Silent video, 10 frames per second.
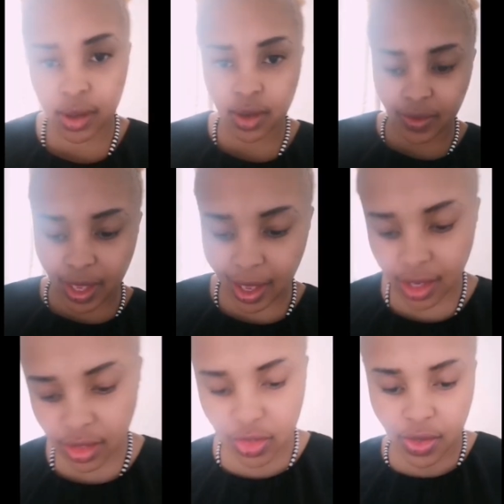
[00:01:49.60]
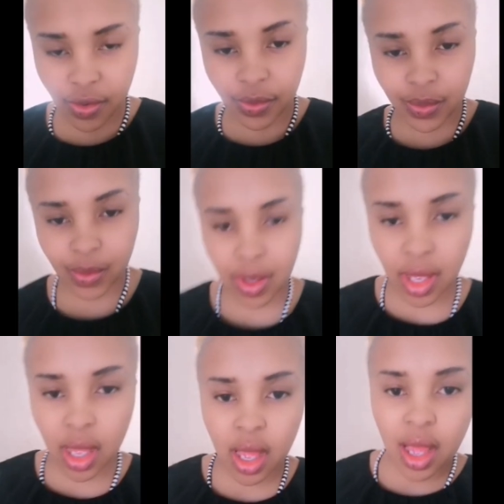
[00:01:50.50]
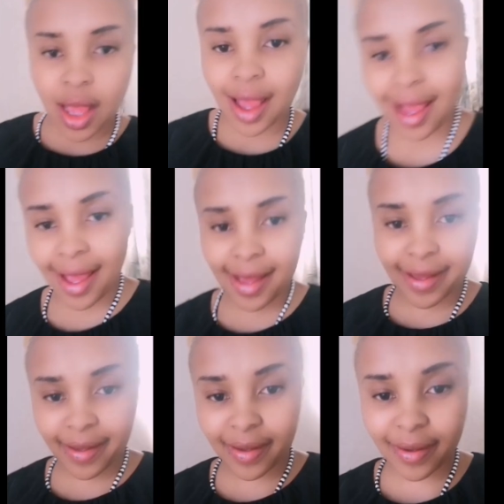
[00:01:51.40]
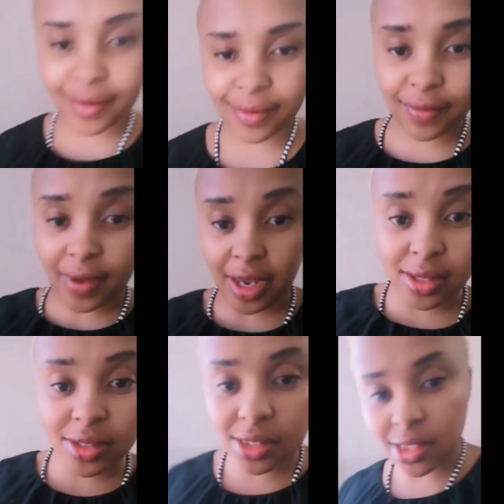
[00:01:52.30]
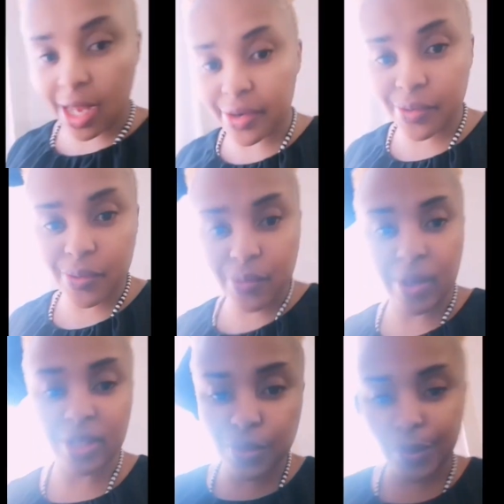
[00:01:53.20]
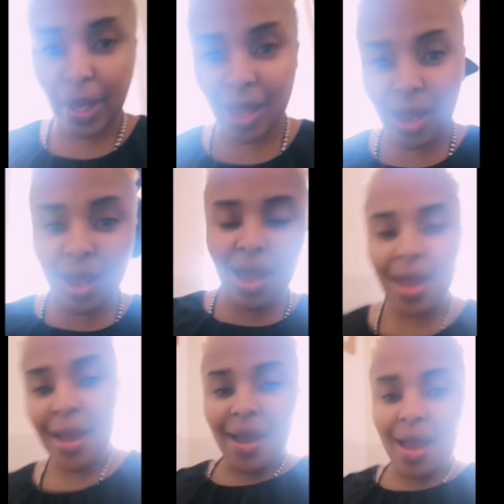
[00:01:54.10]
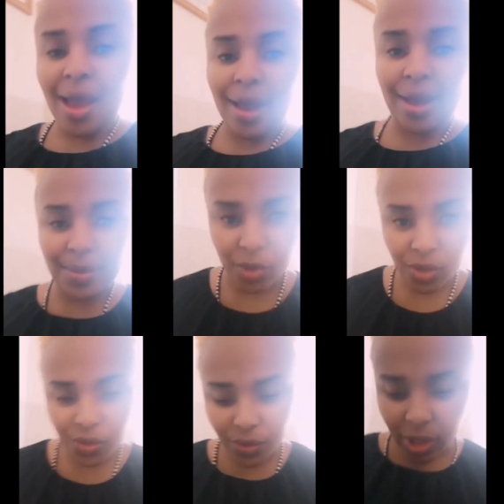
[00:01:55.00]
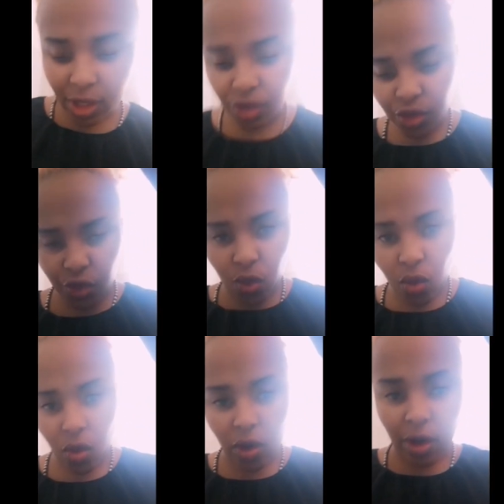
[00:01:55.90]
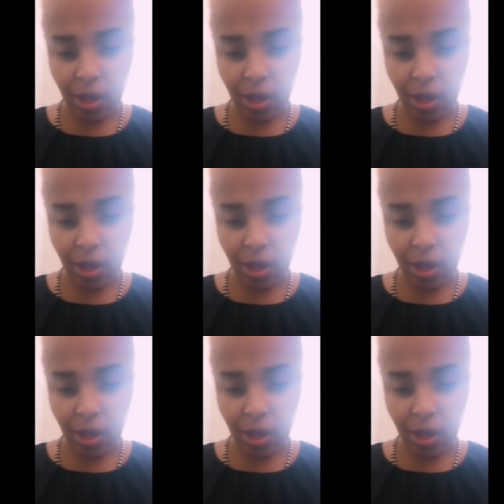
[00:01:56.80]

okay, so I finally decided on what to wear. I'm not really sure